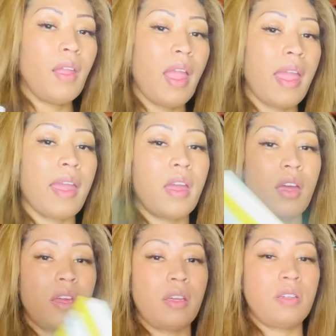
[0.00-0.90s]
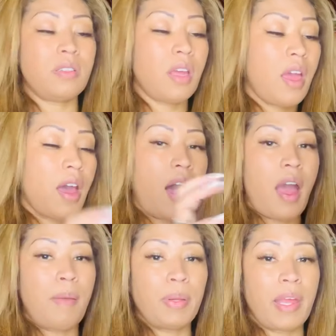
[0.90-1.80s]
and
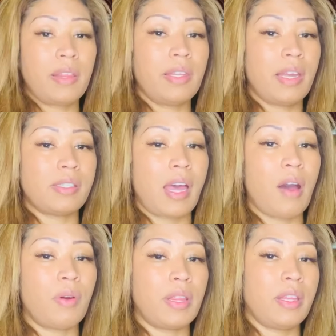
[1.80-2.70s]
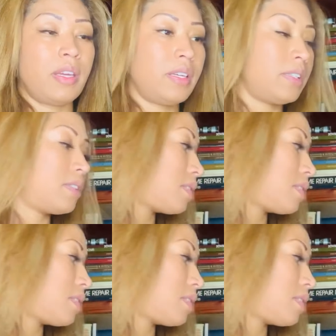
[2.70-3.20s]
I plan things out in this.